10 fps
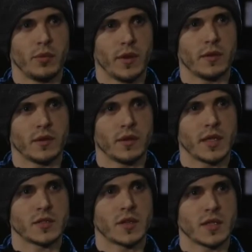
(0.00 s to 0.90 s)
the brother
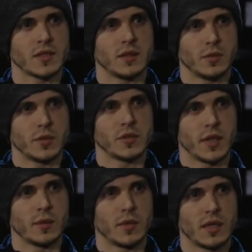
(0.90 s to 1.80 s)
I trusted who
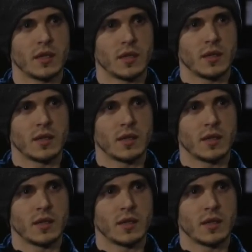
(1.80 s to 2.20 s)
betrayed me.